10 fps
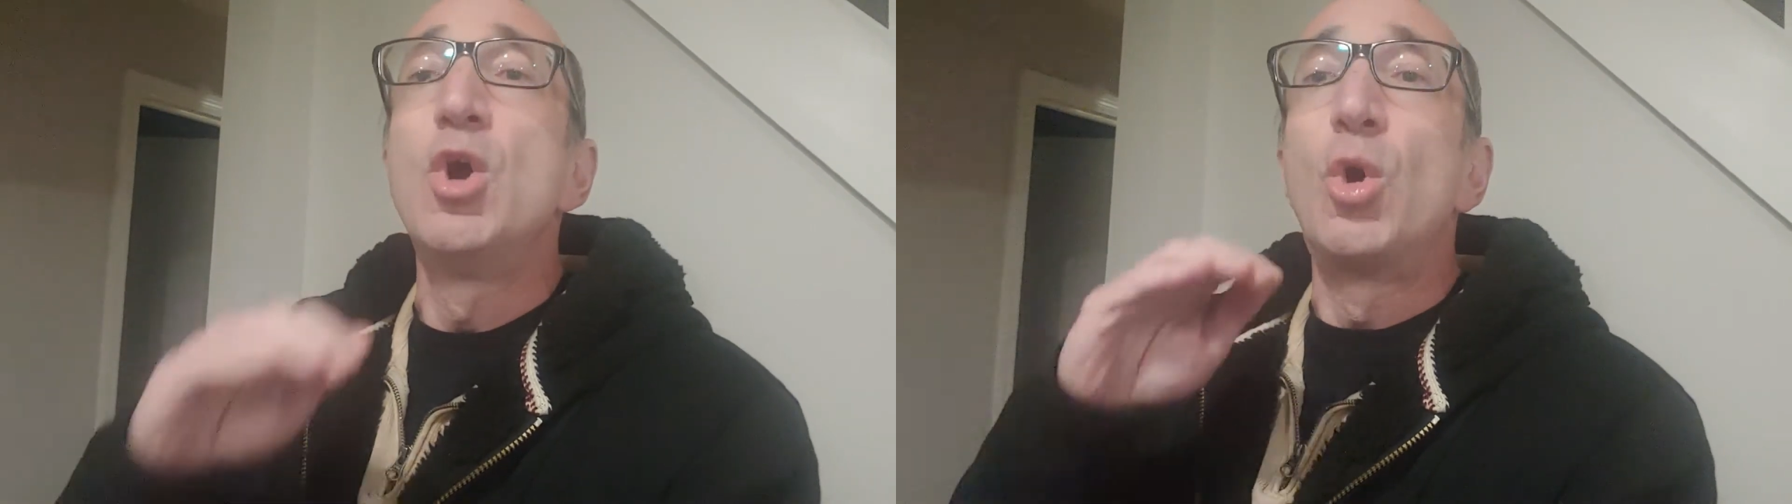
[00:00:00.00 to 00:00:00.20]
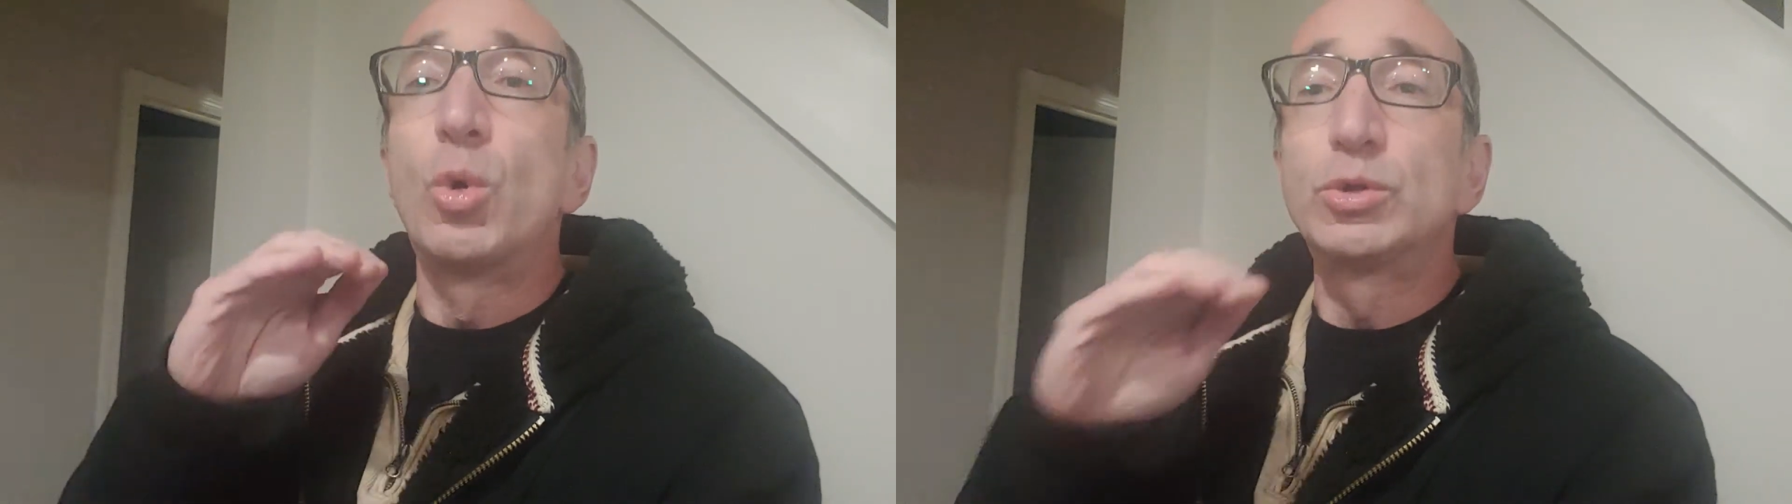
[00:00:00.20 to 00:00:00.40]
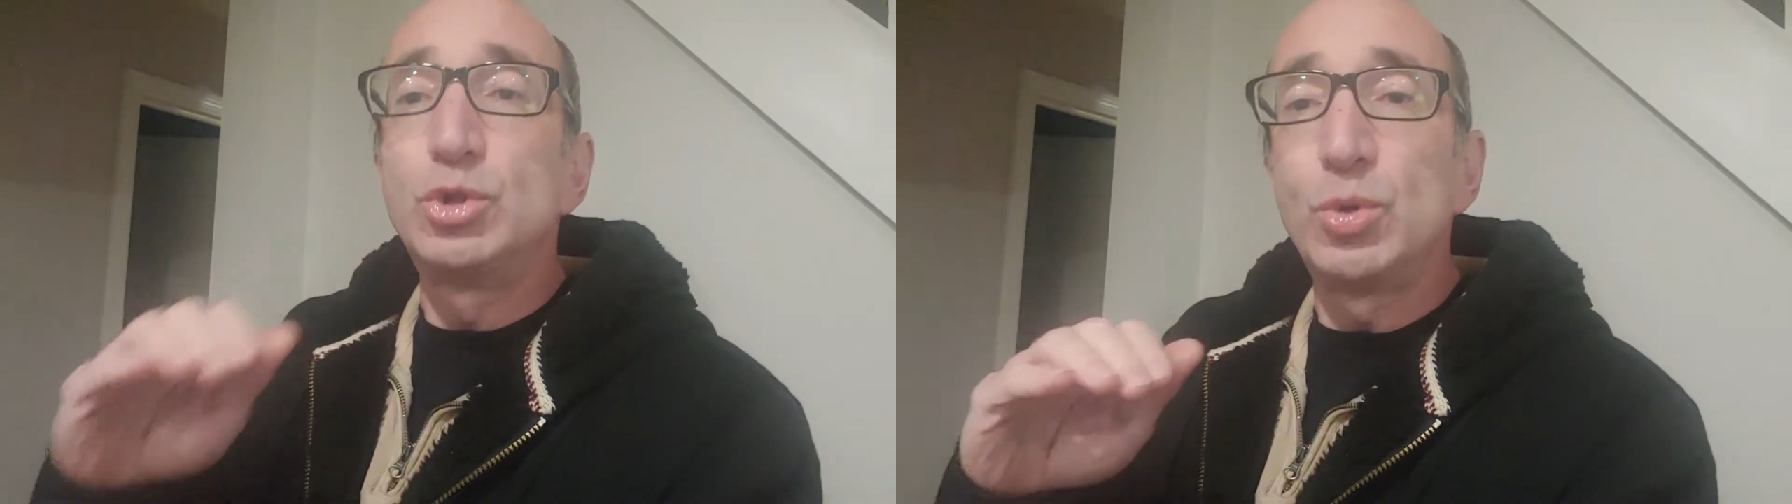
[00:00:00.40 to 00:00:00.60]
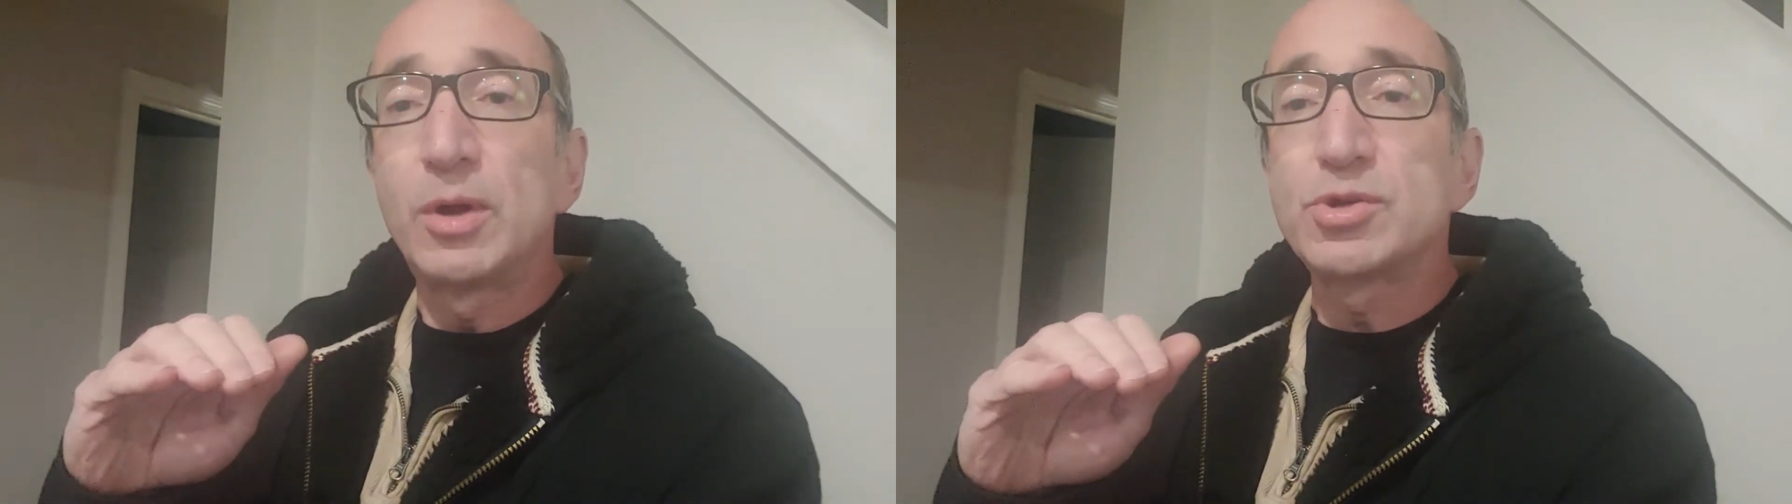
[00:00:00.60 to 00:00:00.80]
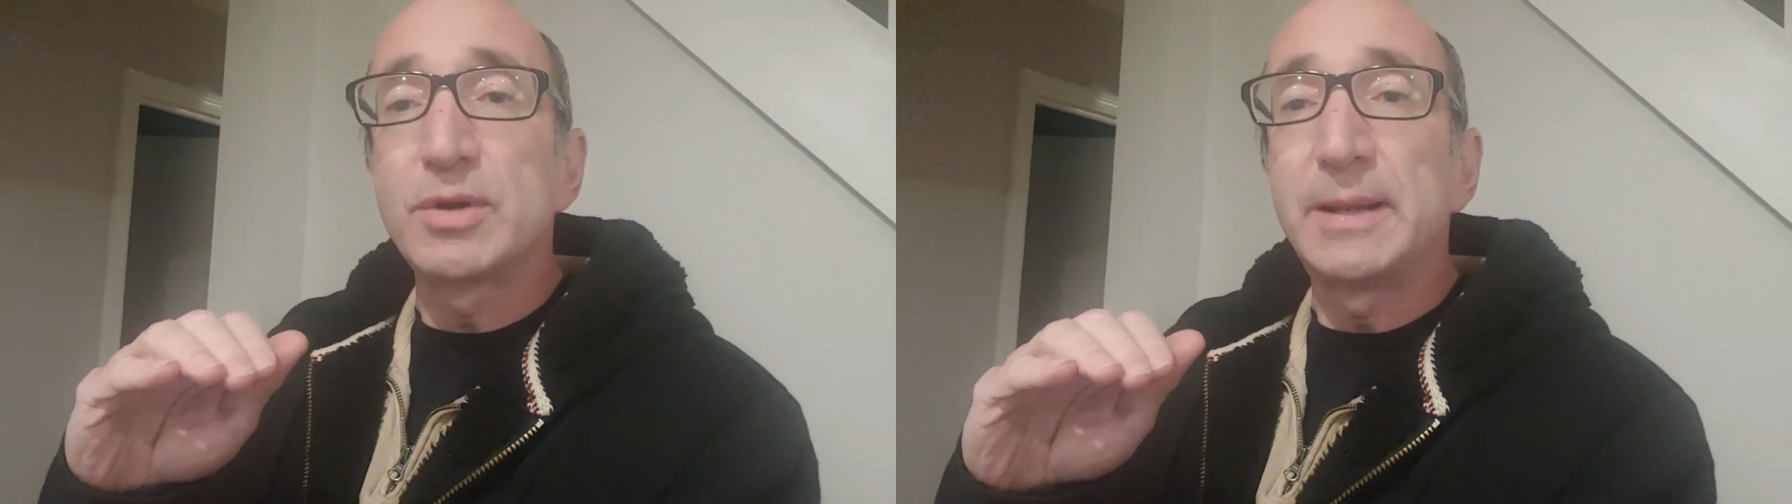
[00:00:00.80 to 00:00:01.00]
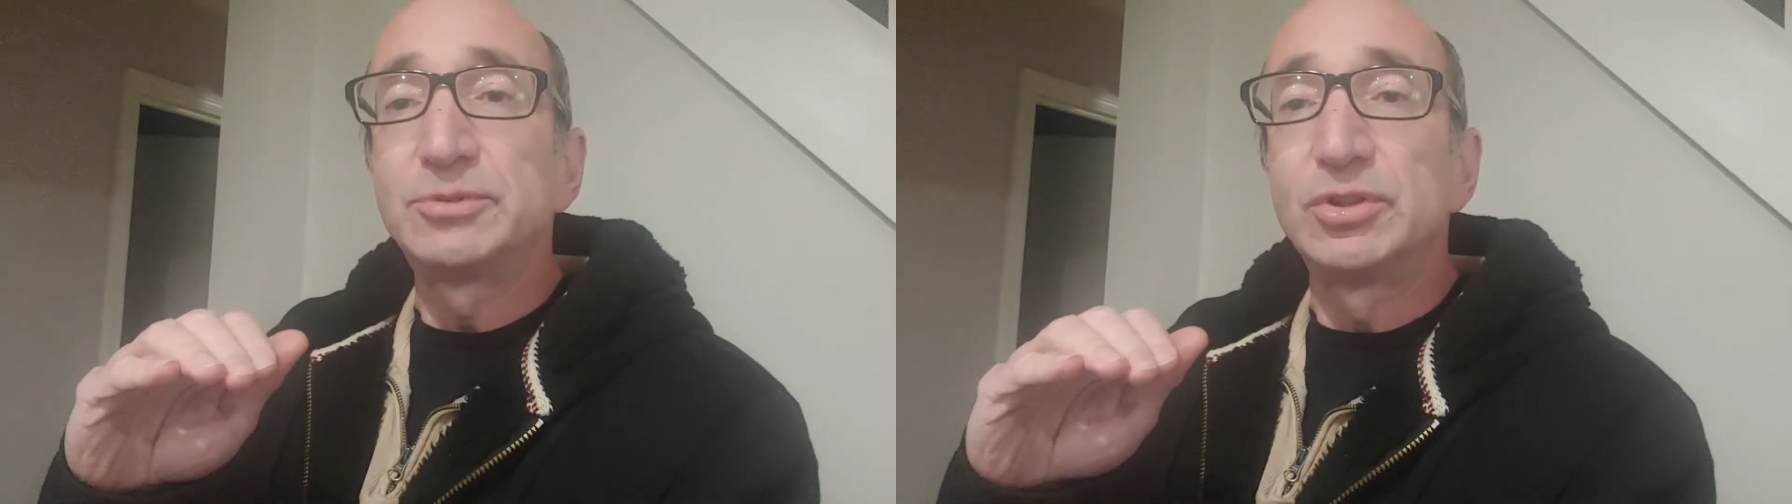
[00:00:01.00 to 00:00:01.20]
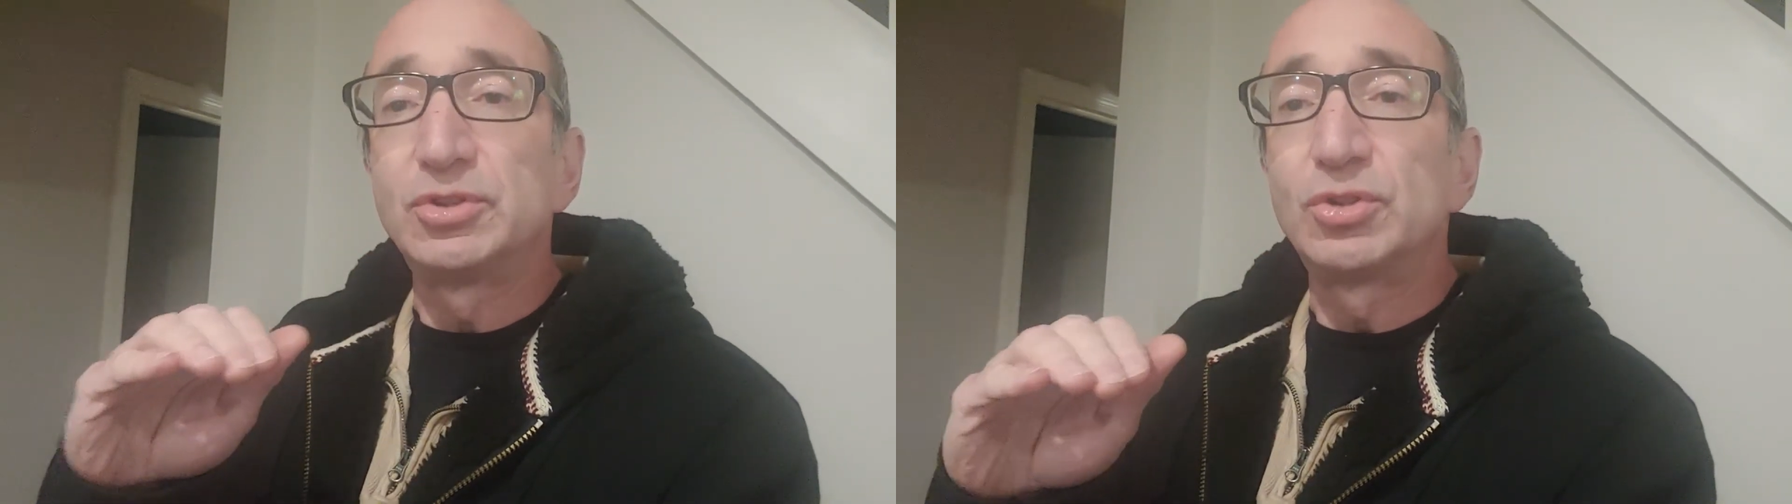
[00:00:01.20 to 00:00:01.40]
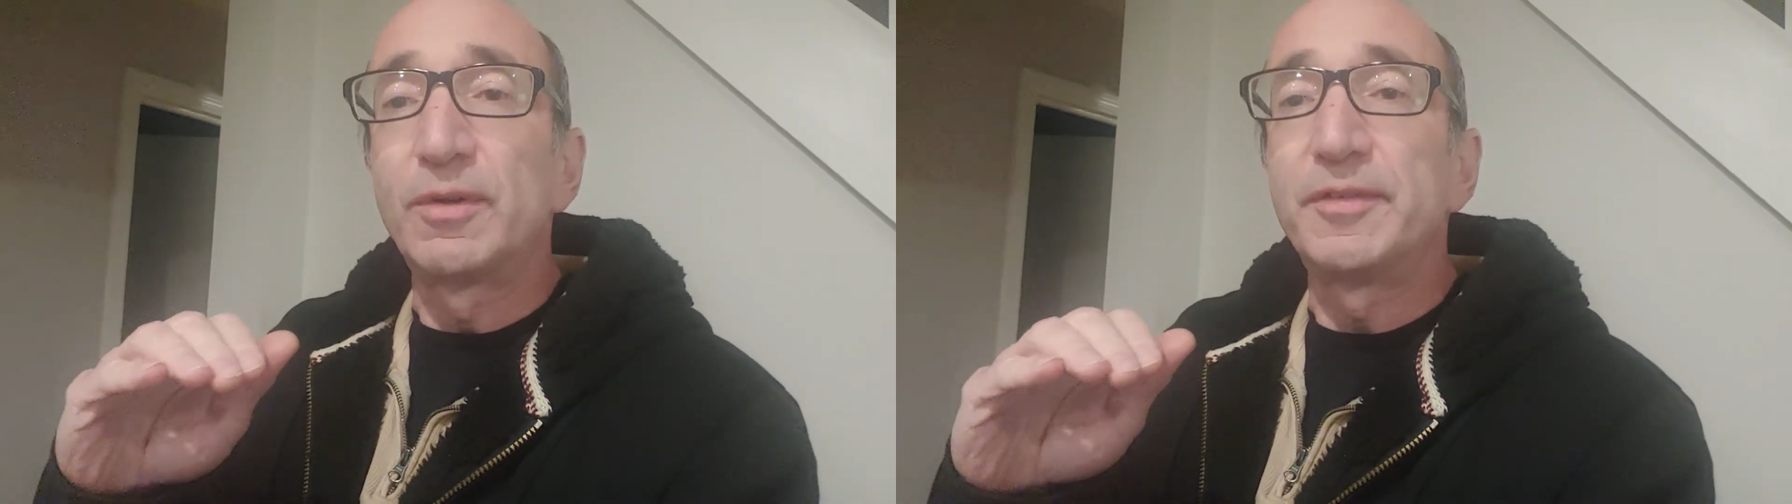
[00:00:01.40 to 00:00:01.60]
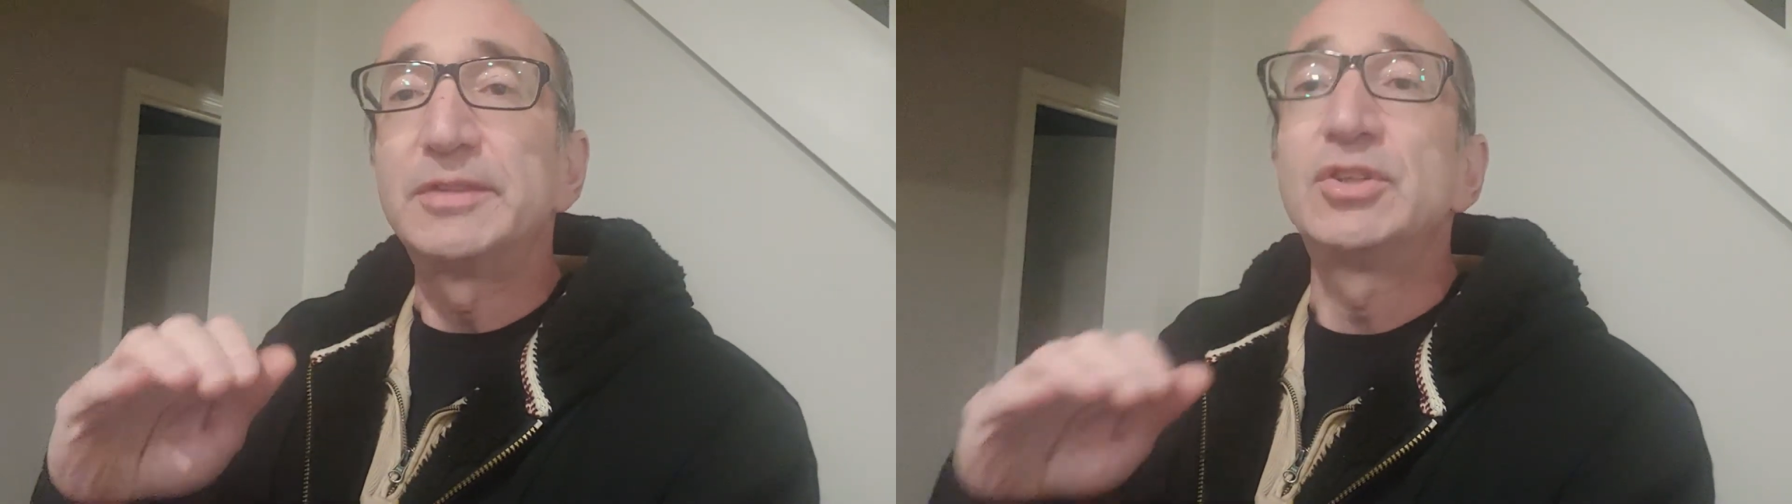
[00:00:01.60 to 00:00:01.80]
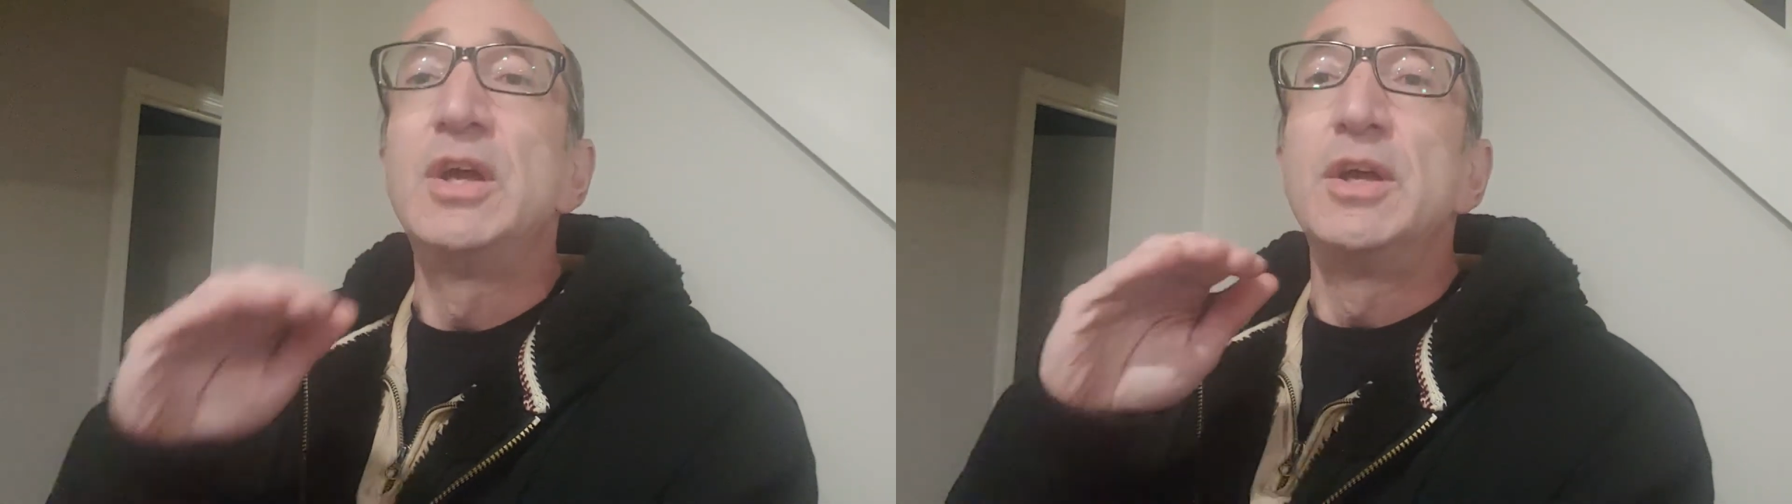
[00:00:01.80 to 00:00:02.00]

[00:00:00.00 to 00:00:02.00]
or 200 amps of service